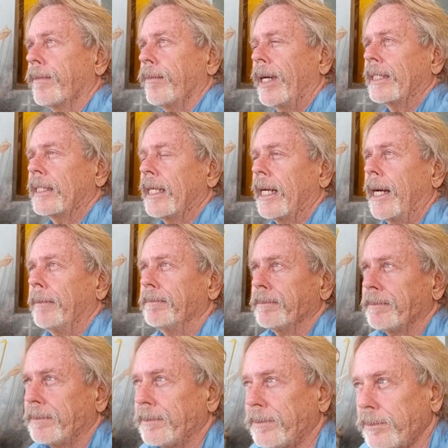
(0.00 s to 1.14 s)
But
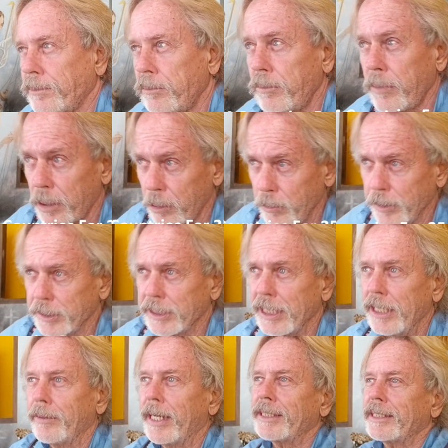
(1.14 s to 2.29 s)
what was
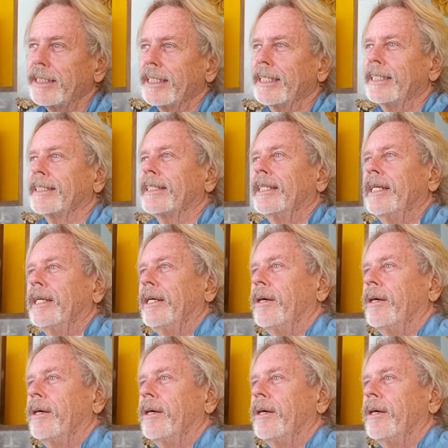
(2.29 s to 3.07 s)
interesting is